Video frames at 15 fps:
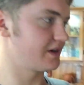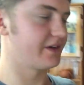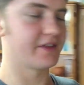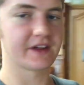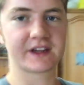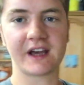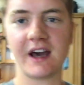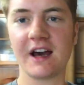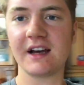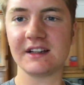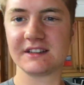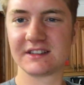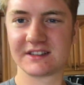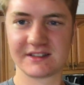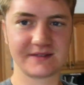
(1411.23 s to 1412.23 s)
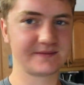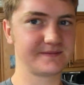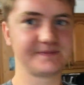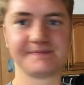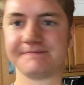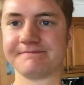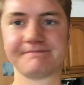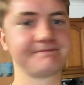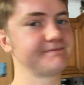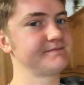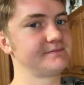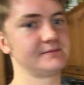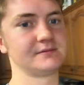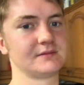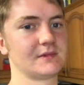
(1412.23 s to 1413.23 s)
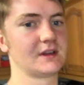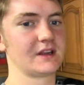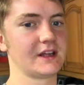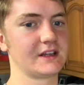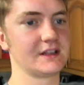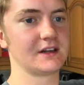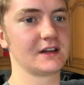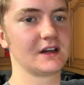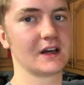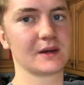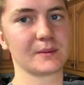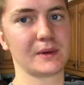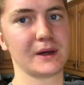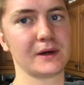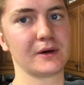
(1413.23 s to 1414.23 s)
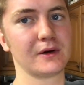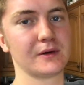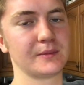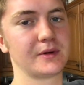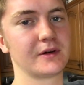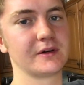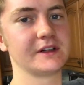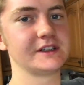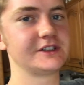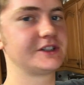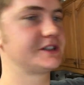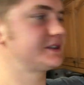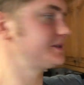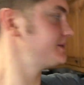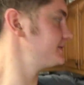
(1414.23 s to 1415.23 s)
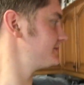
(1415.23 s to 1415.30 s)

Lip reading: The cats, they didn't like my hot porridge.